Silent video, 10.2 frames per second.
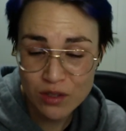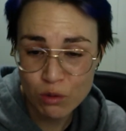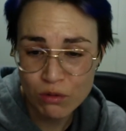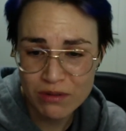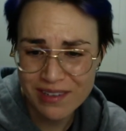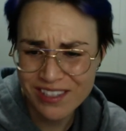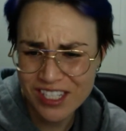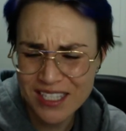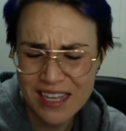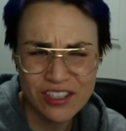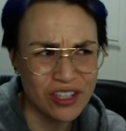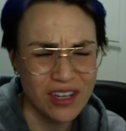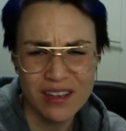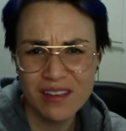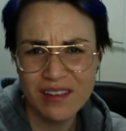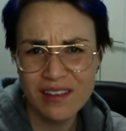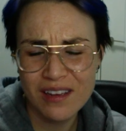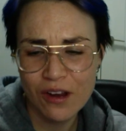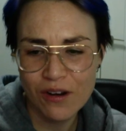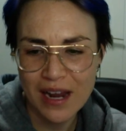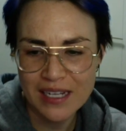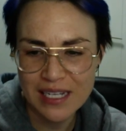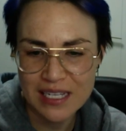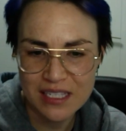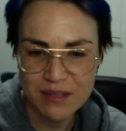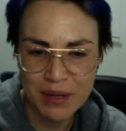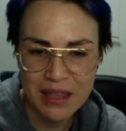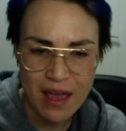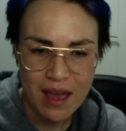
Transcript: nor such censure," cried Elizabeth.